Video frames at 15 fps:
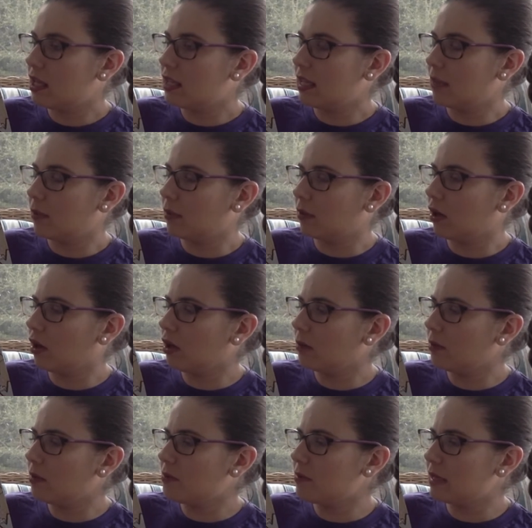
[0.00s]
They were
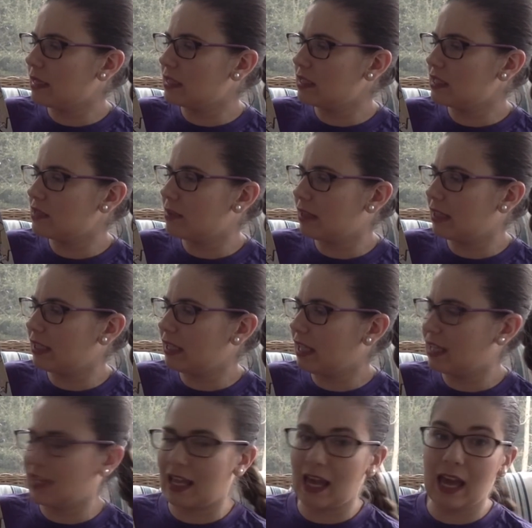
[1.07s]
horrible, mean, and smelly,
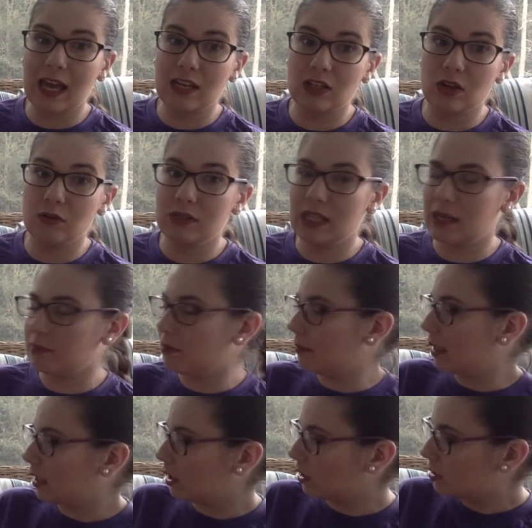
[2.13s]
and they had no table
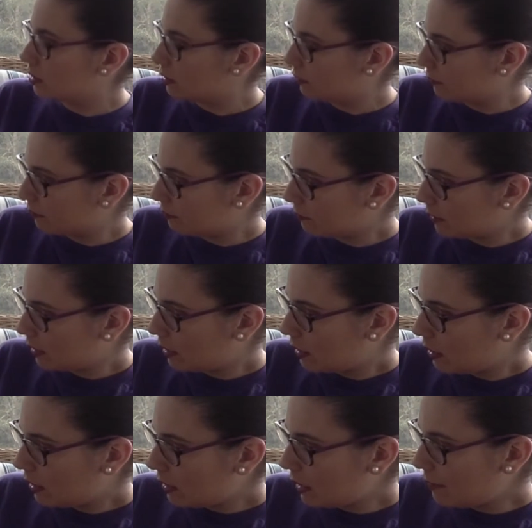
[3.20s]
manners.
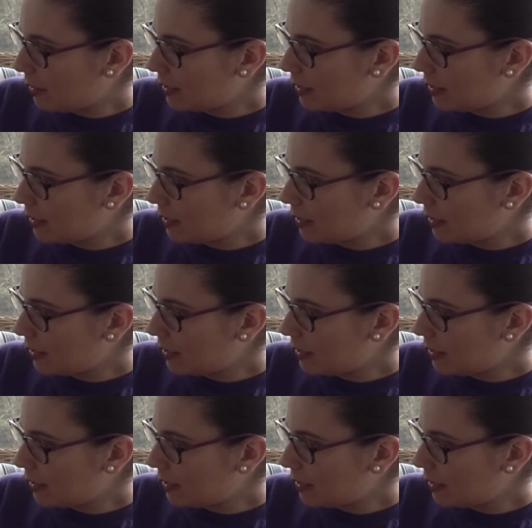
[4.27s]
They made